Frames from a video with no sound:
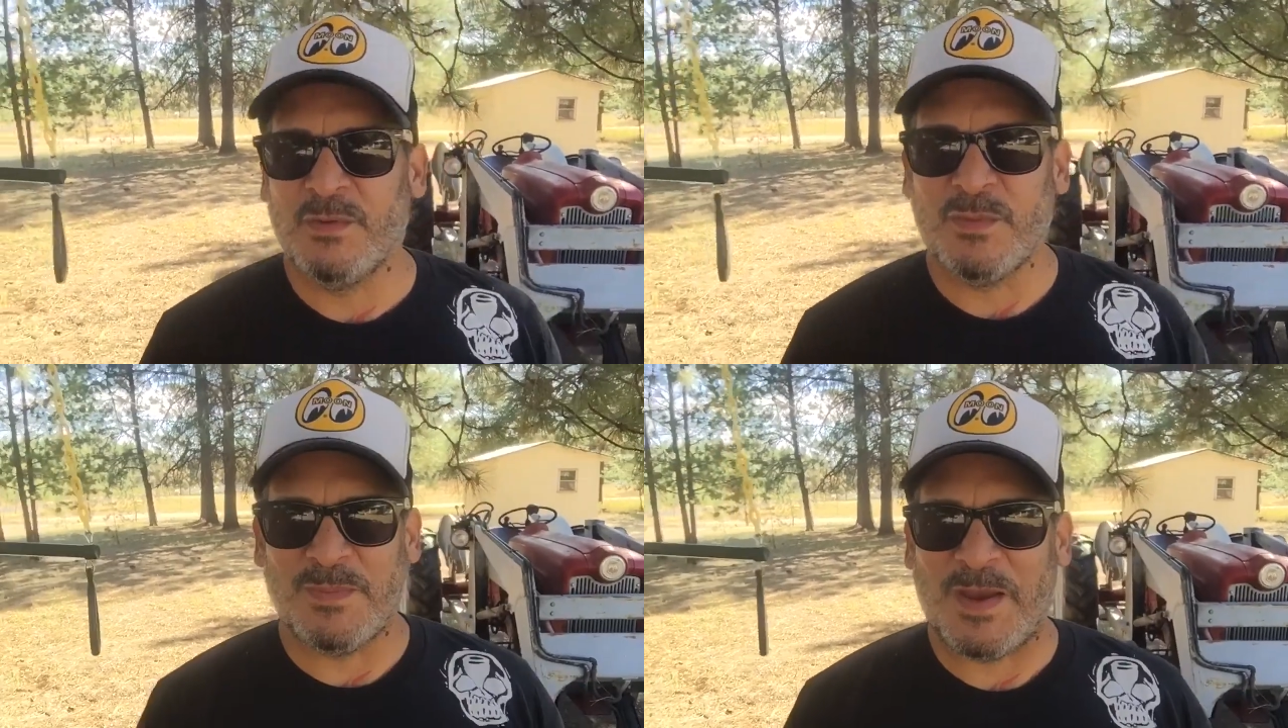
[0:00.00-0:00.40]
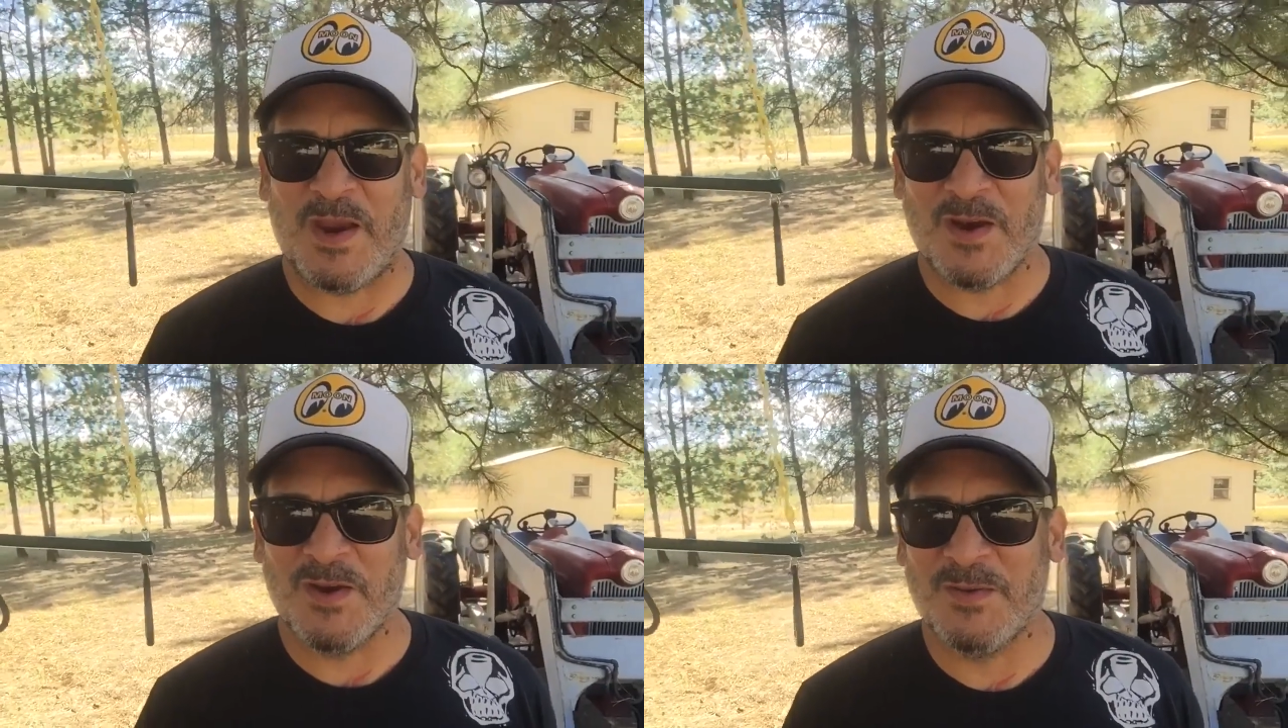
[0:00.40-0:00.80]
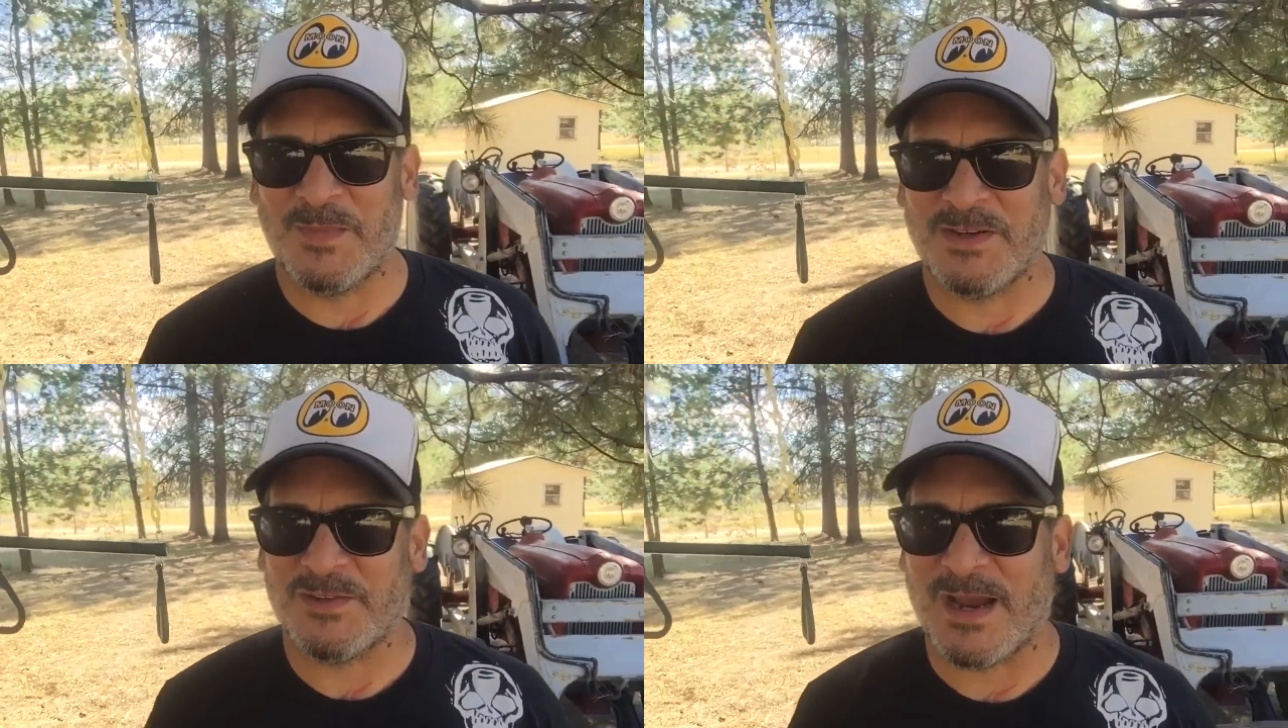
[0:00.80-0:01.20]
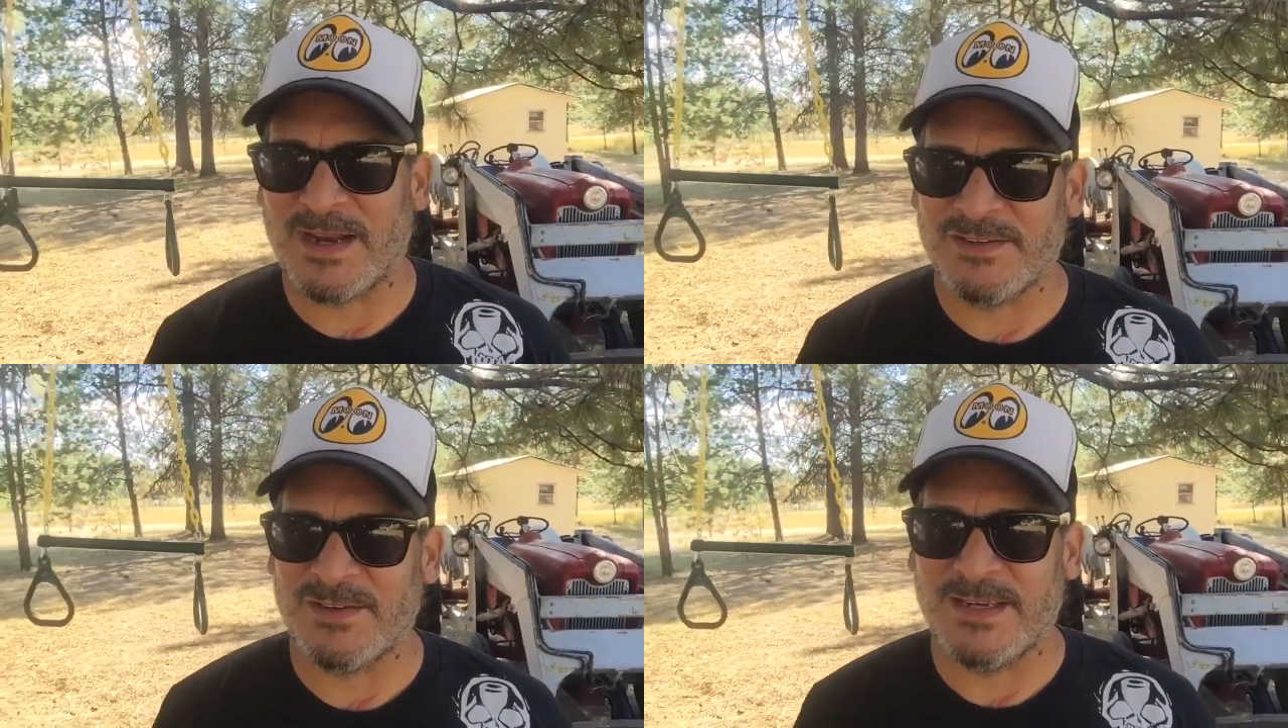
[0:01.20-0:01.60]
repair my
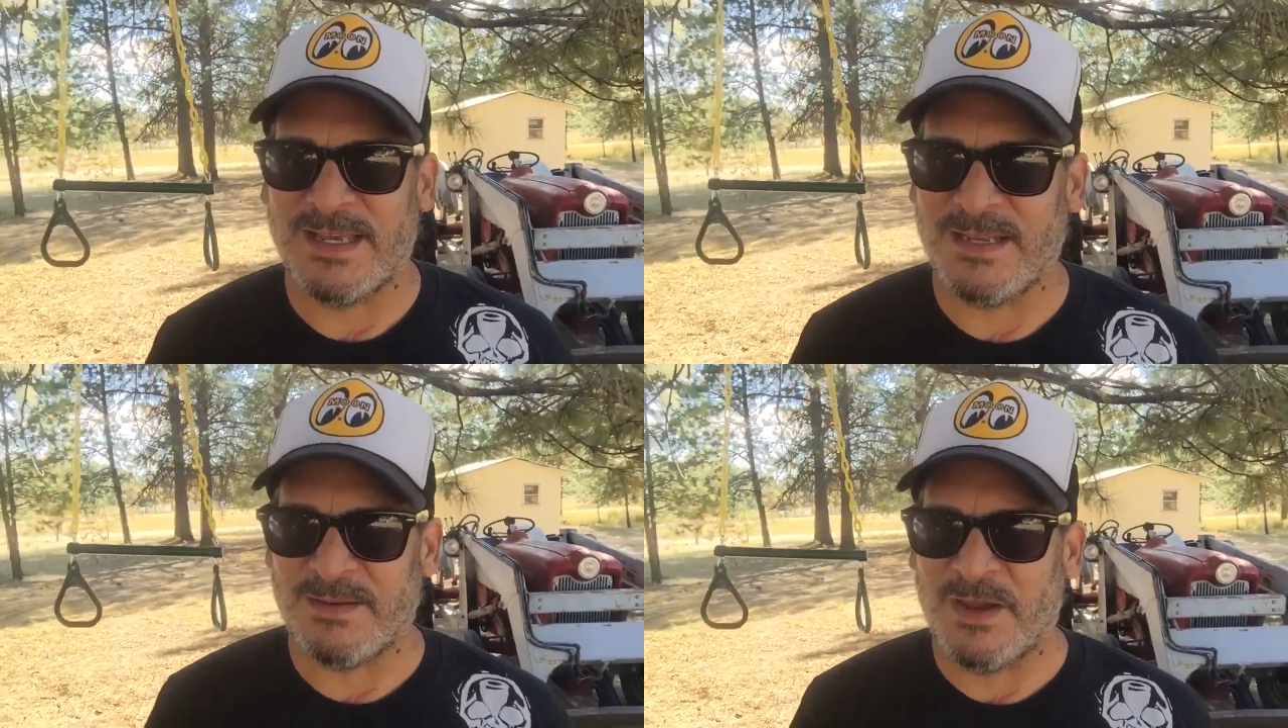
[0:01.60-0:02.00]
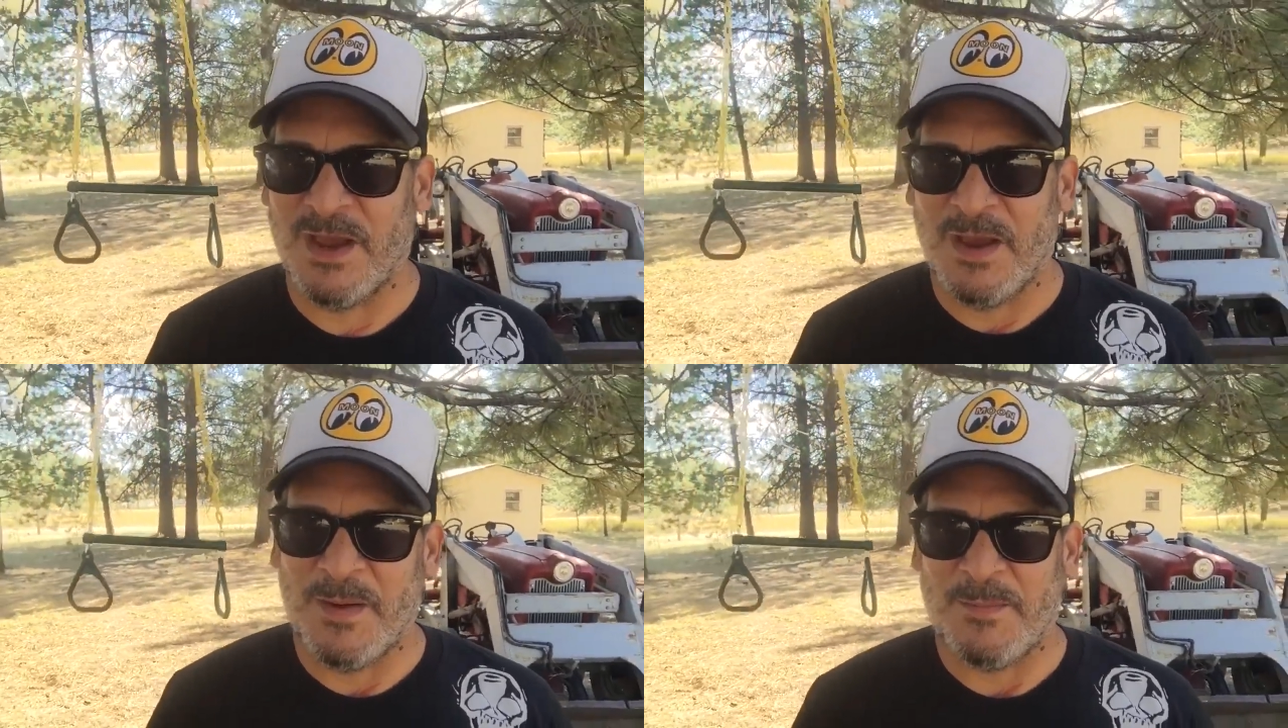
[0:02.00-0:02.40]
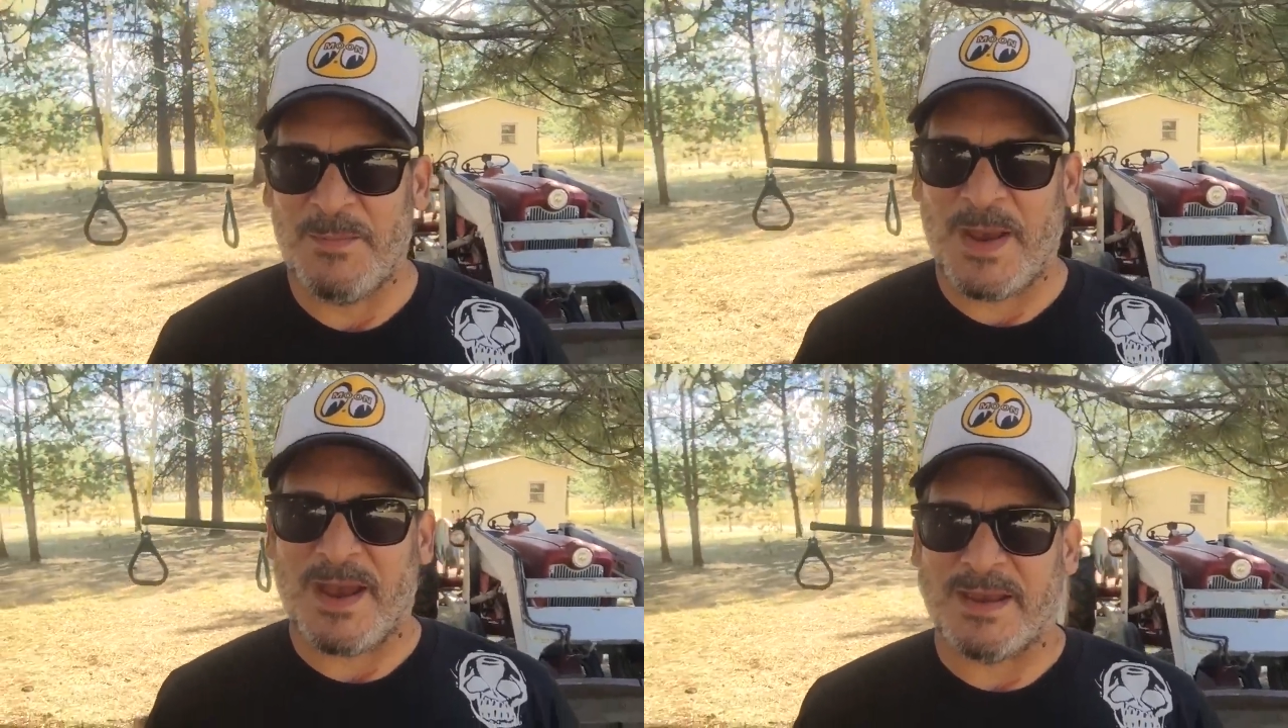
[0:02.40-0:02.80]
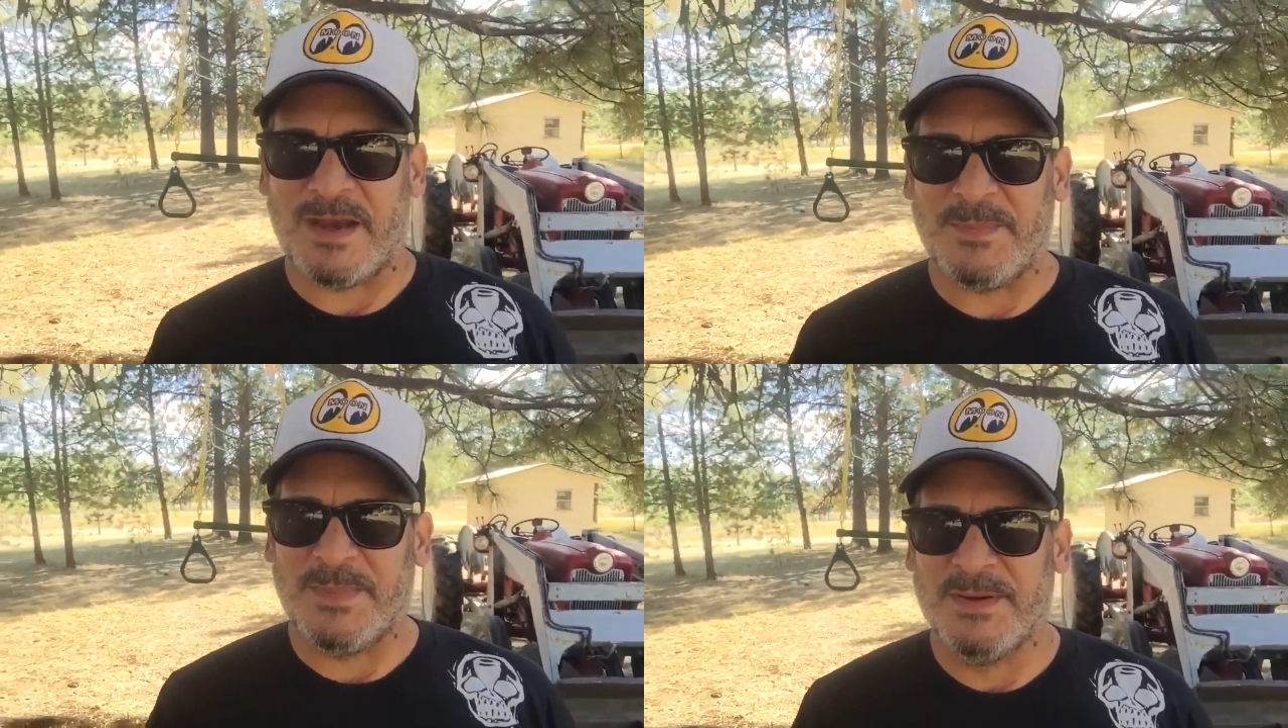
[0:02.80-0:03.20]
tractor and get it back up